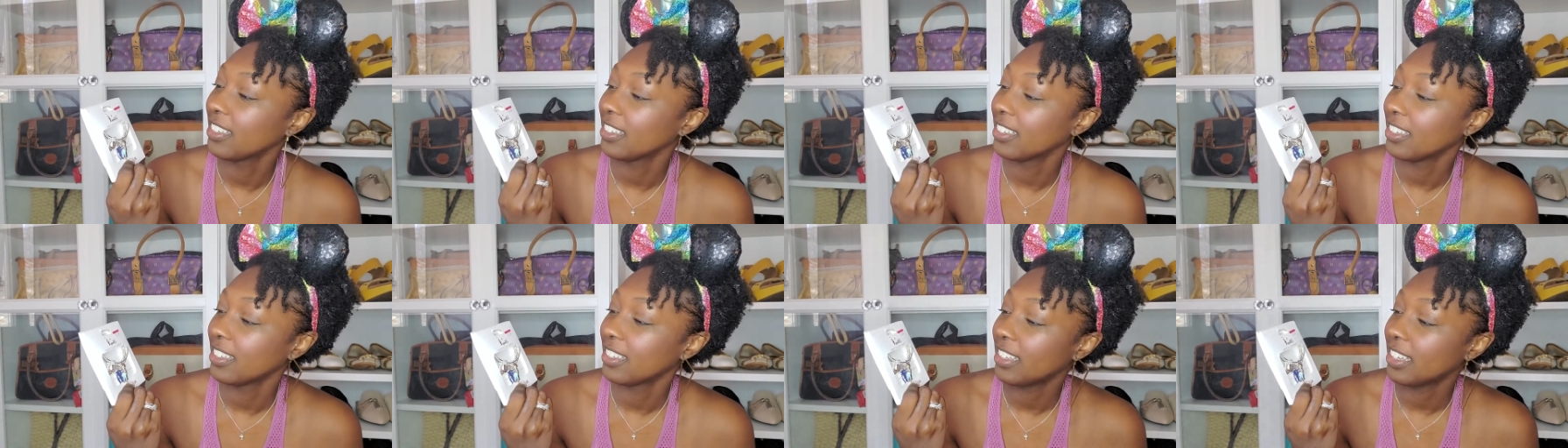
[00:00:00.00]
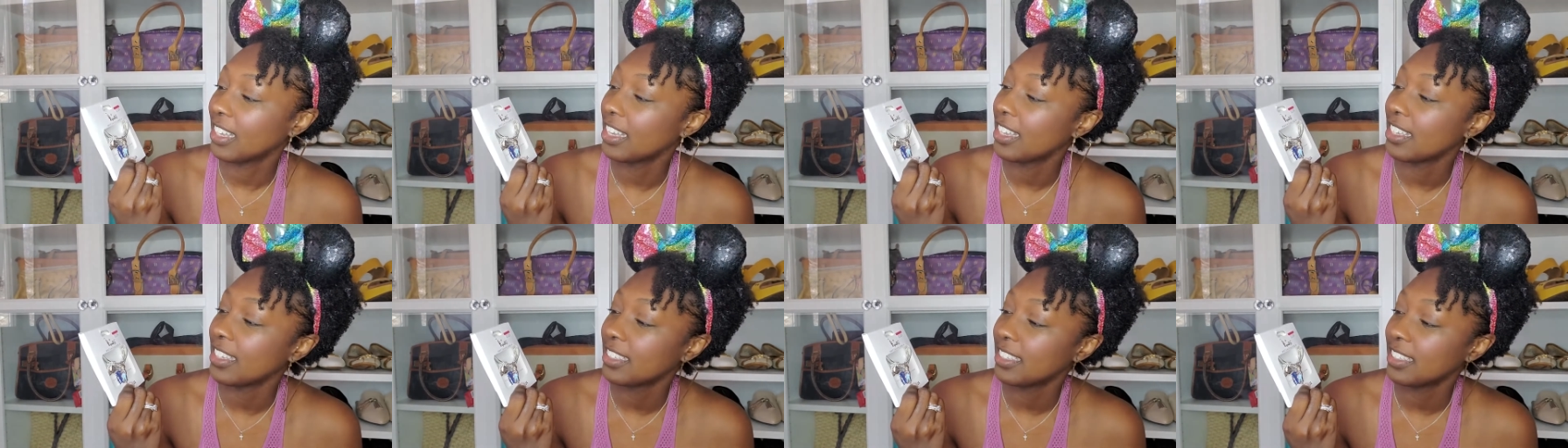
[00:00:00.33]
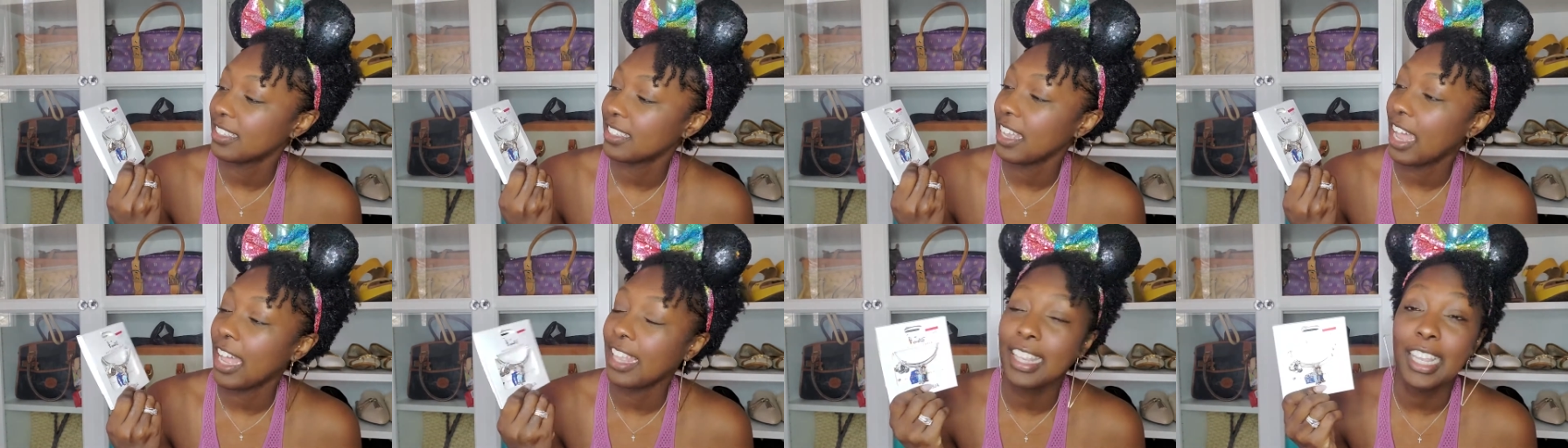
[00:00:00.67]
Because
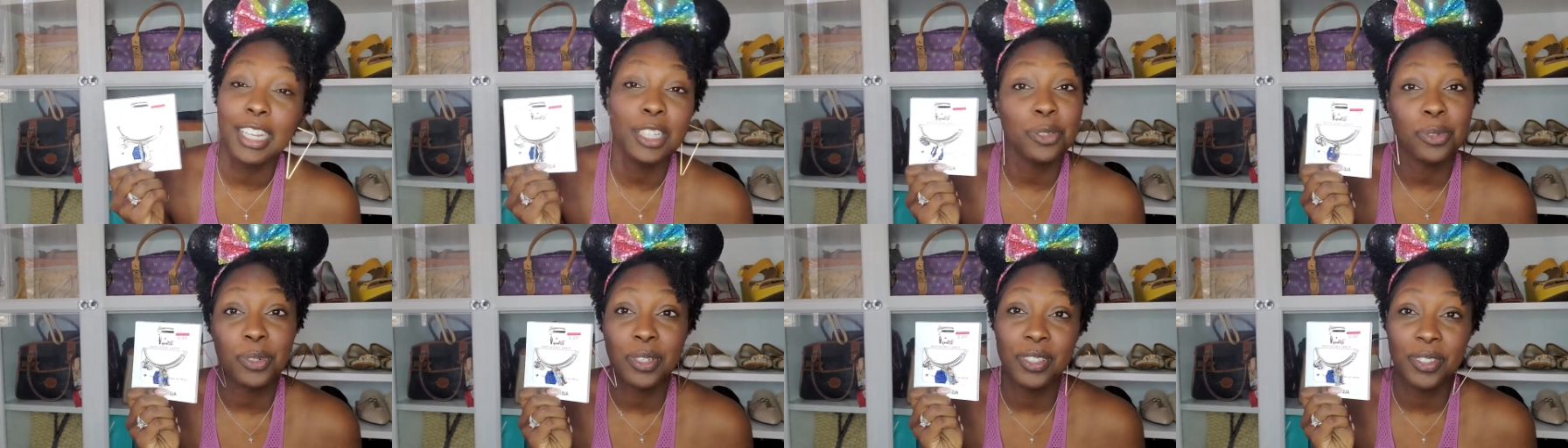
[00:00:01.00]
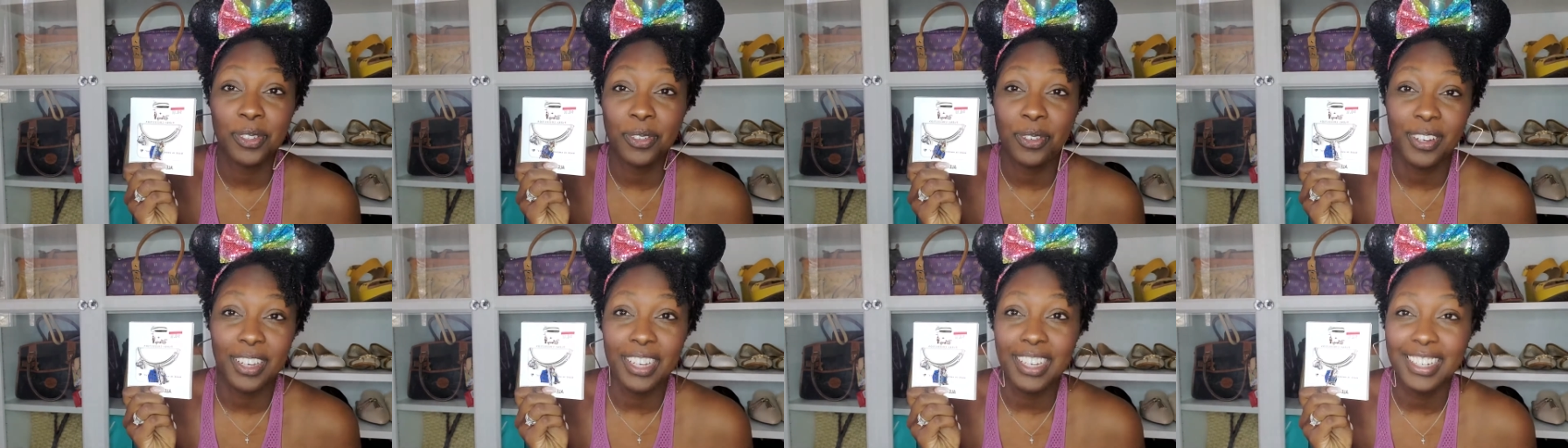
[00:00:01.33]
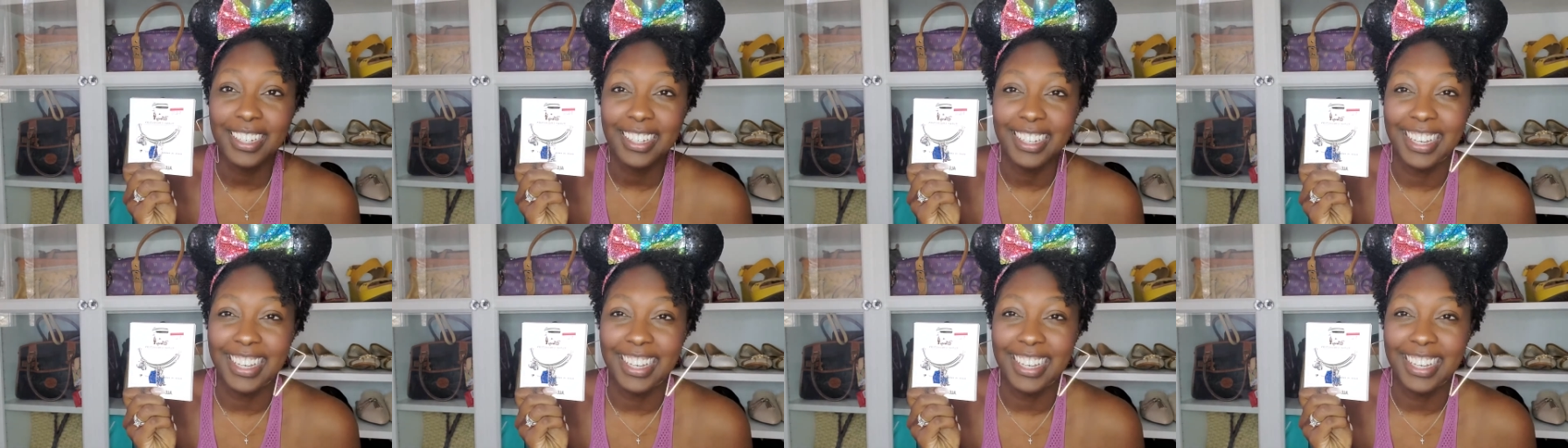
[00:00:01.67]
I like Toy Story.